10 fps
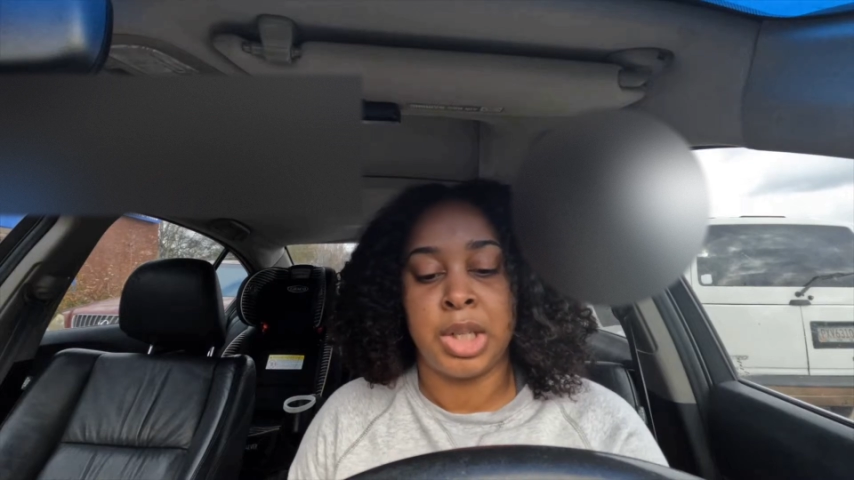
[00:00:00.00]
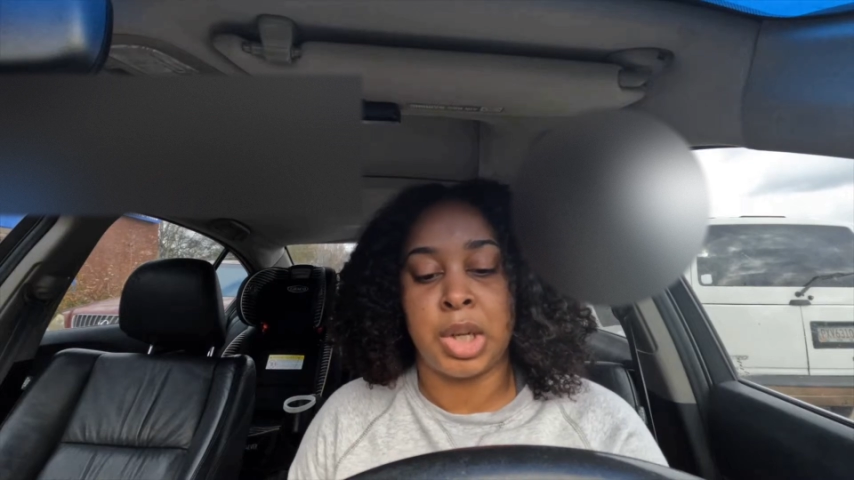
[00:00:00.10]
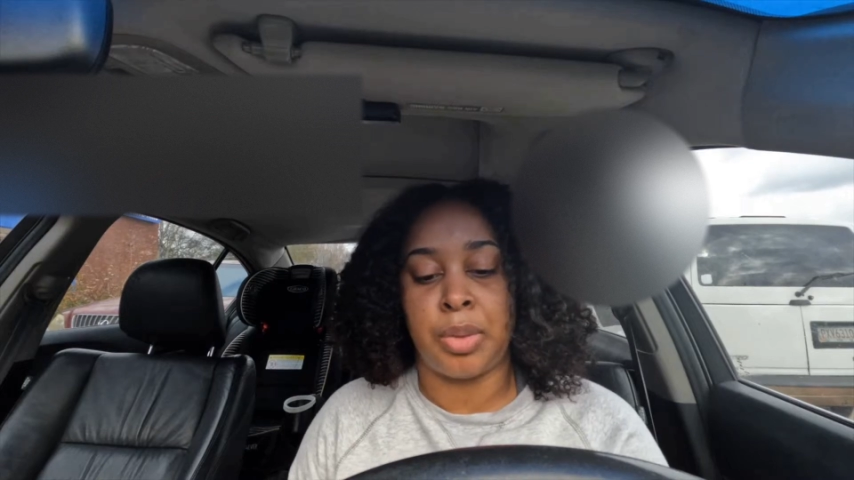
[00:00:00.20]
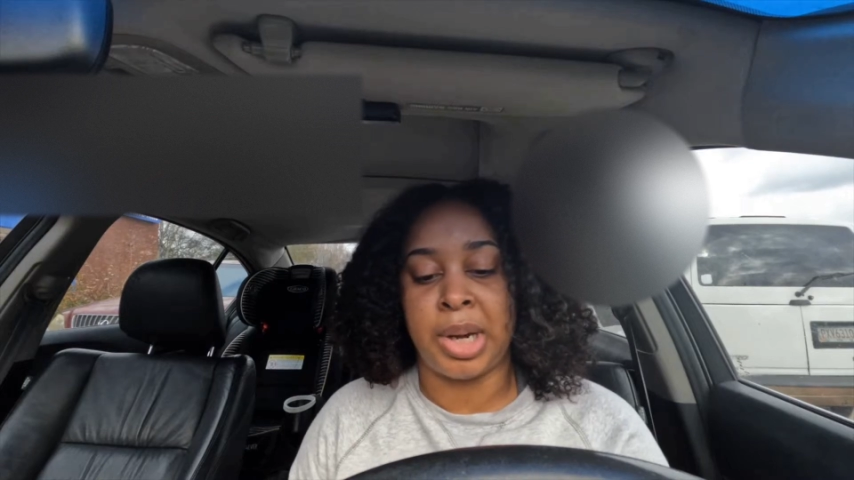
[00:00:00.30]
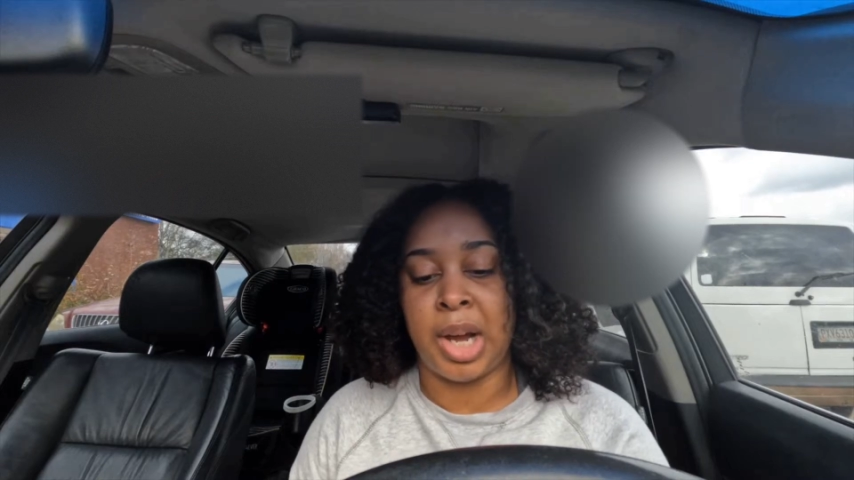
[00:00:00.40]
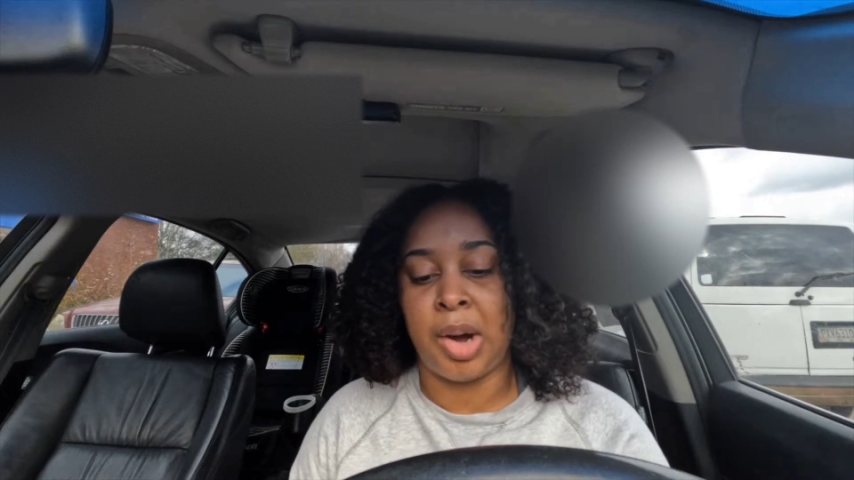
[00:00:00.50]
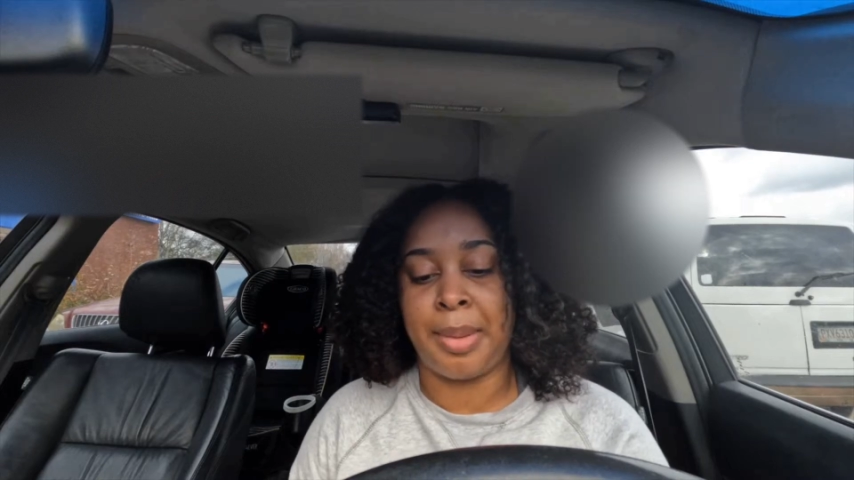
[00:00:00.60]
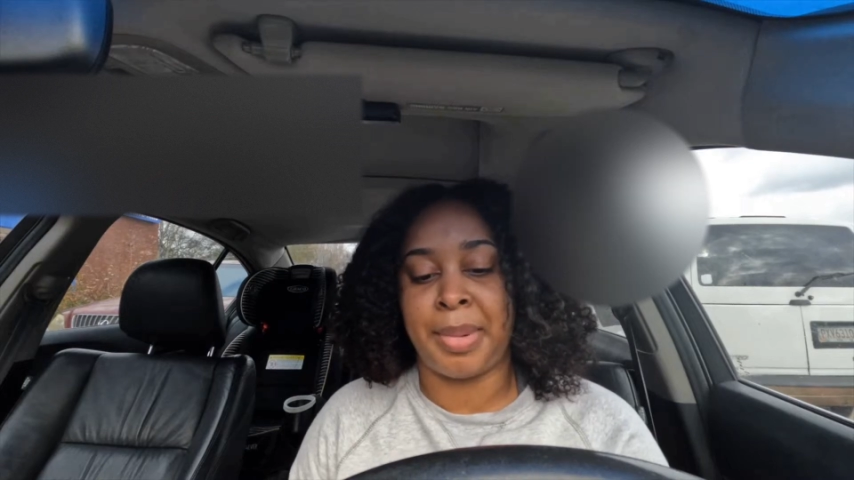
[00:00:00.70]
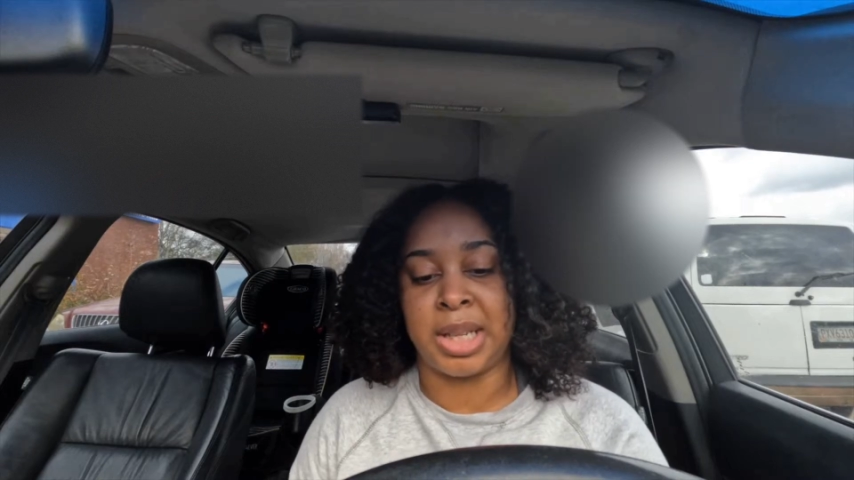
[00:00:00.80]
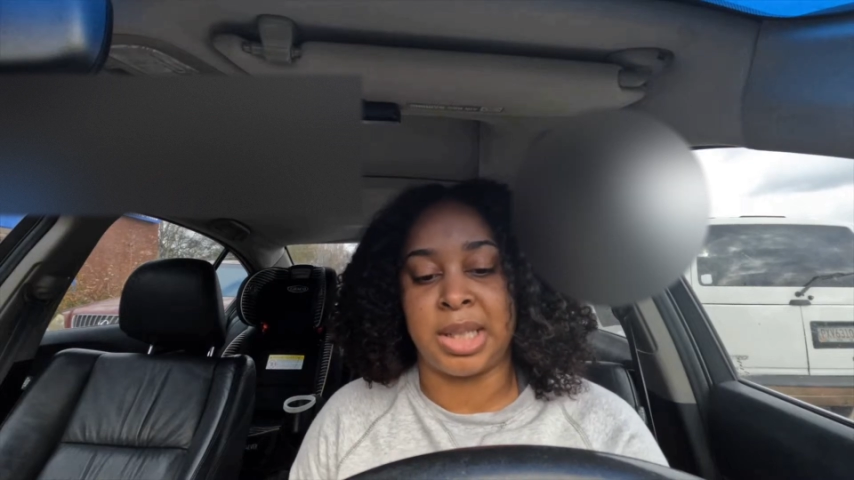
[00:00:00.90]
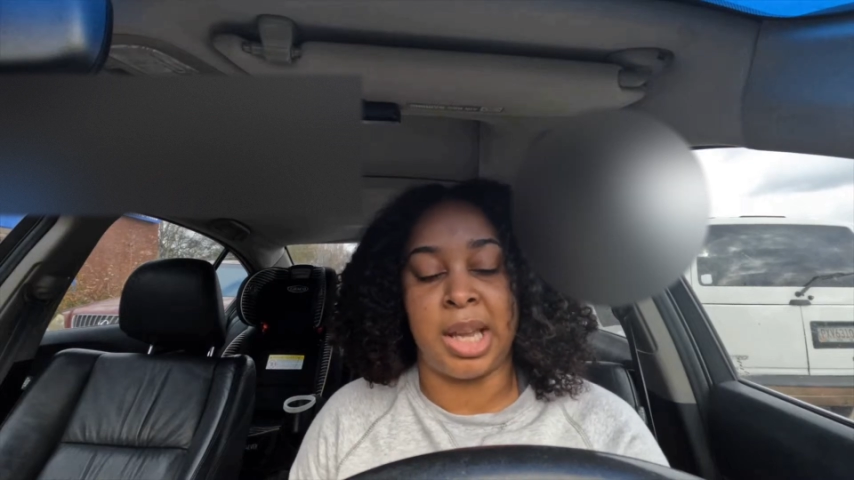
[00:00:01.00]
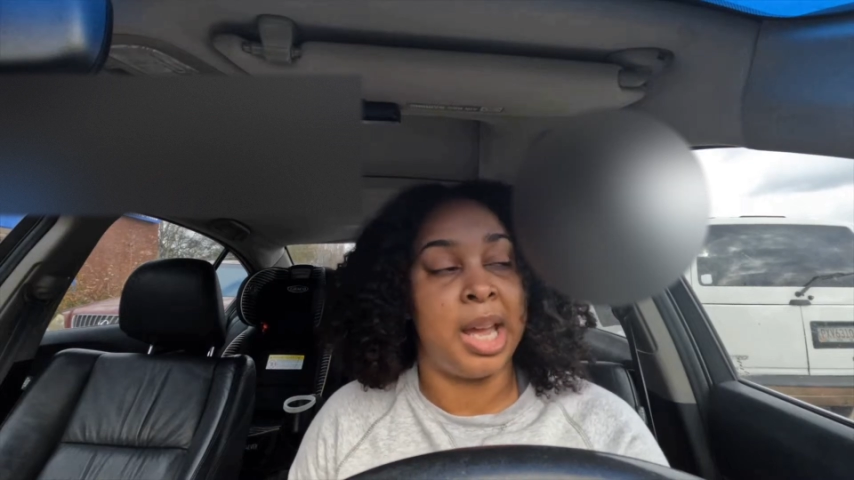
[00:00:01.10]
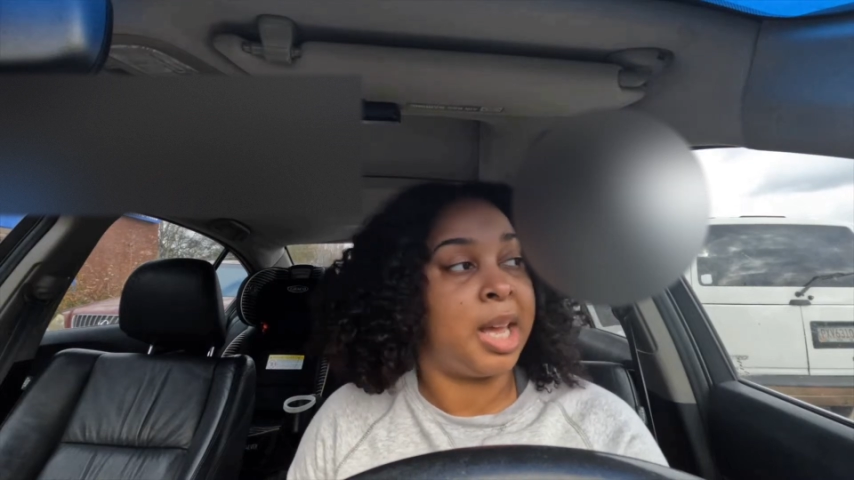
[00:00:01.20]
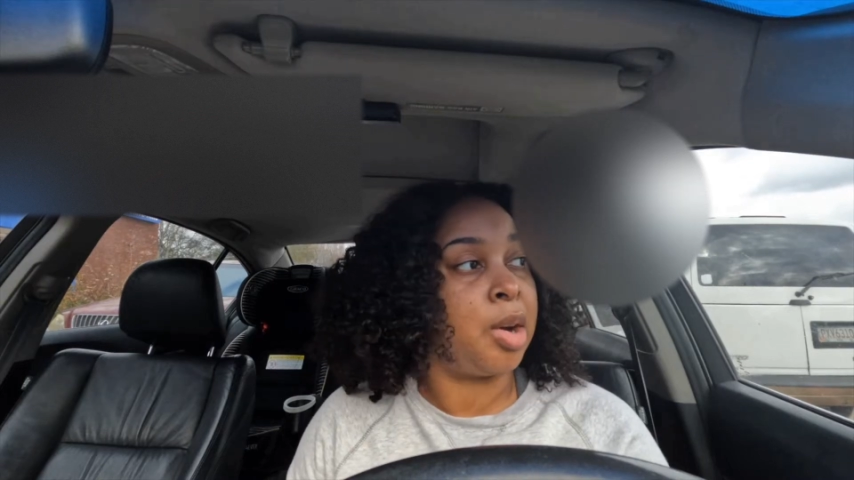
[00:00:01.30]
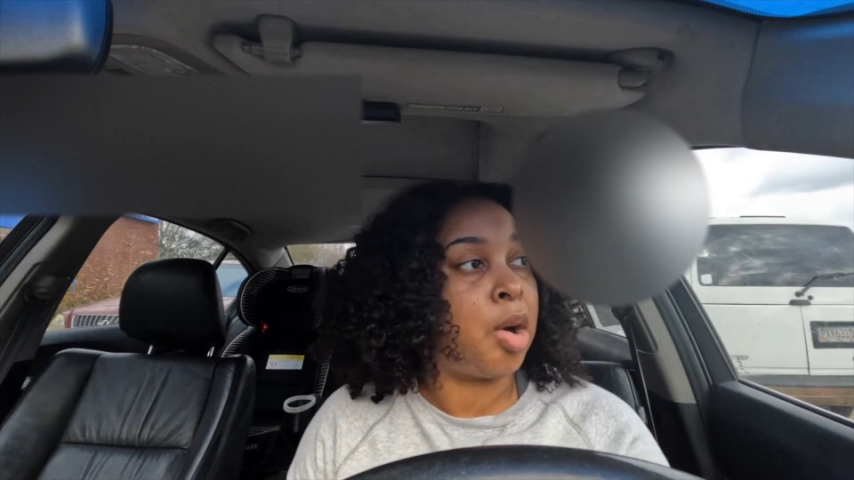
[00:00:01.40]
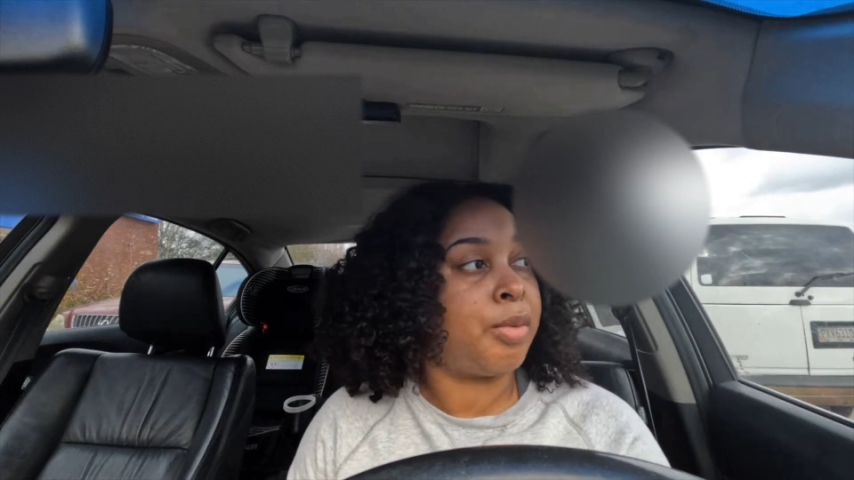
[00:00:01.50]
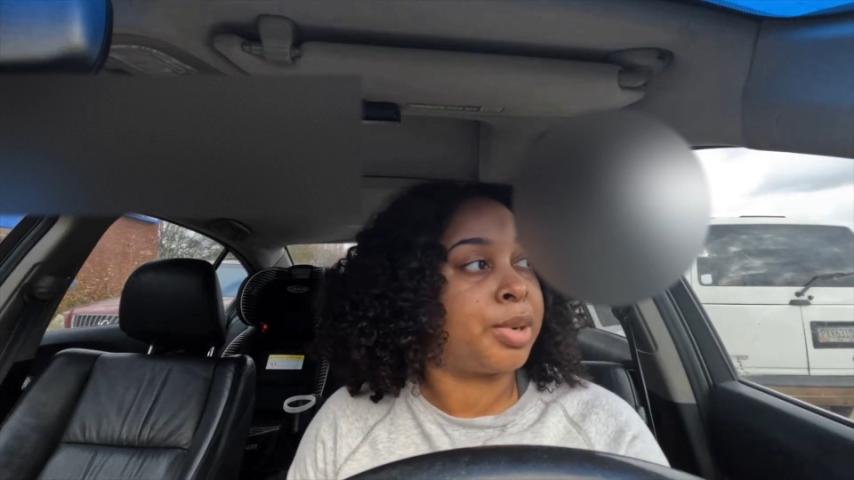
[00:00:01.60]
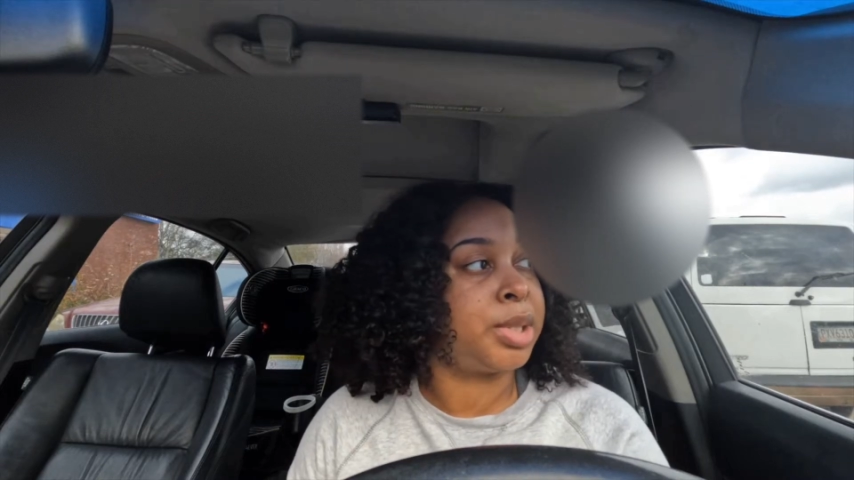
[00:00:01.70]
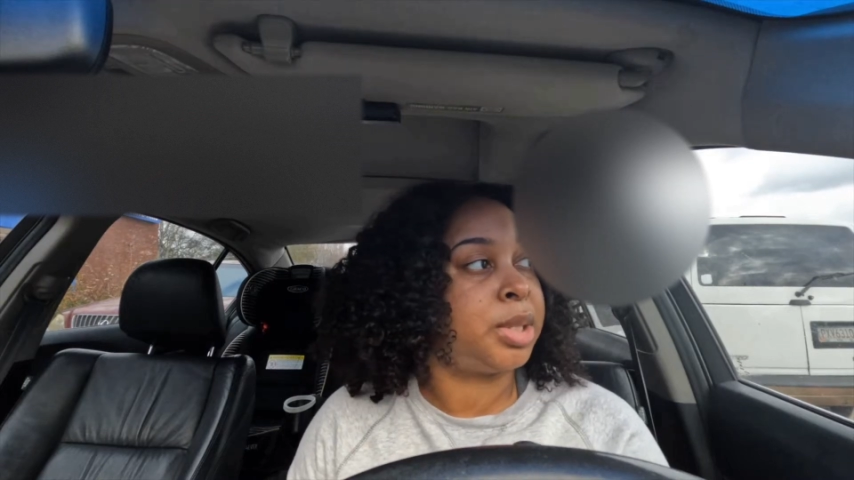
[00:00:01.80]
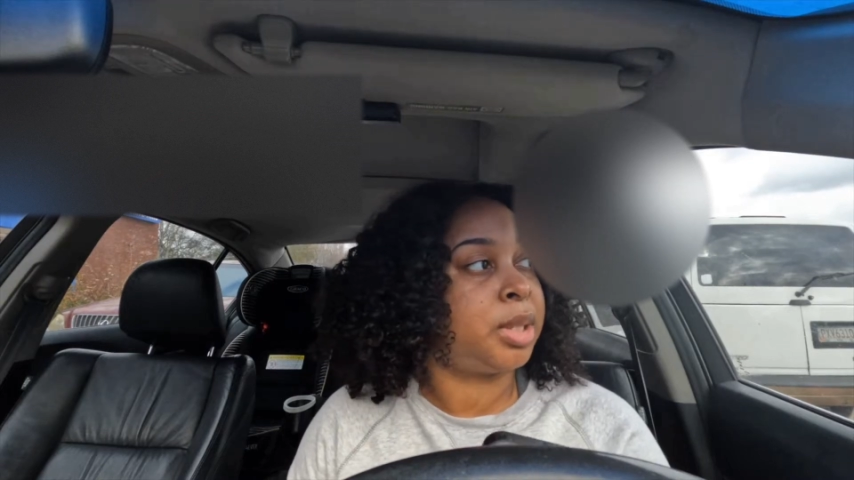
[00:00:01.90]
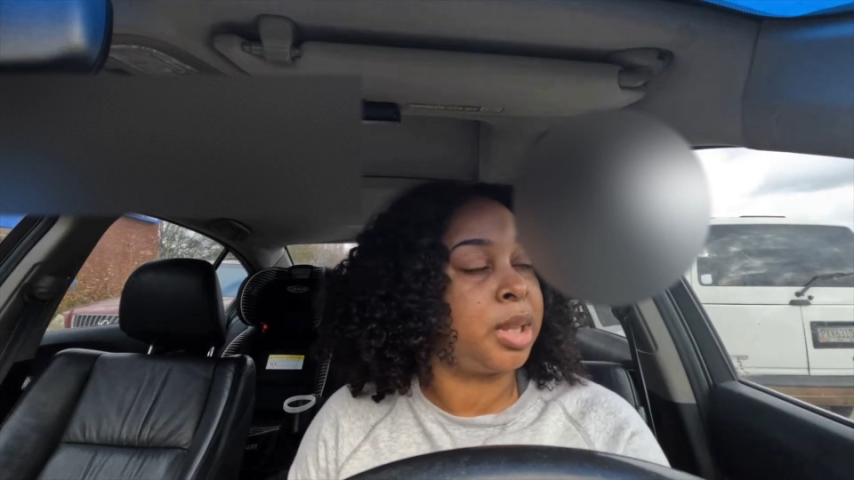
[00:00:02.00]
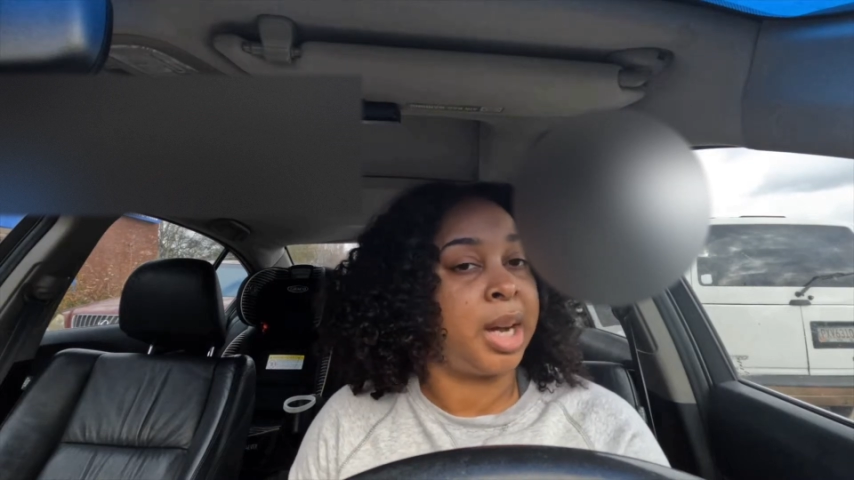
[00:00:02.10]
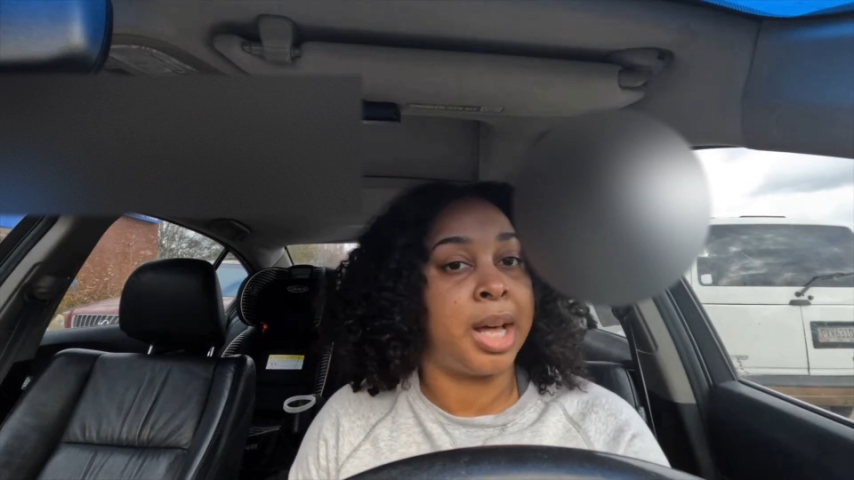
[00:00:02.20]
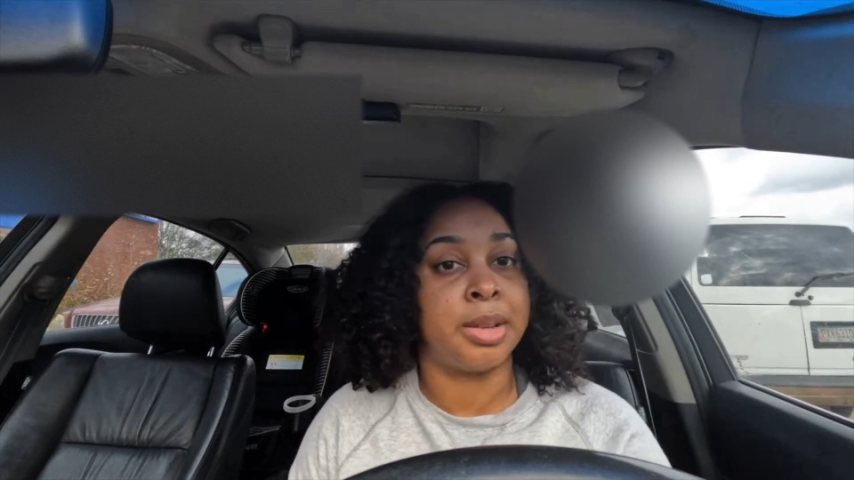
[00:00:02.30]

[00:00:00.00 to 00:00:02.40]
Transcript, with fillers: So now I'm about to head over to the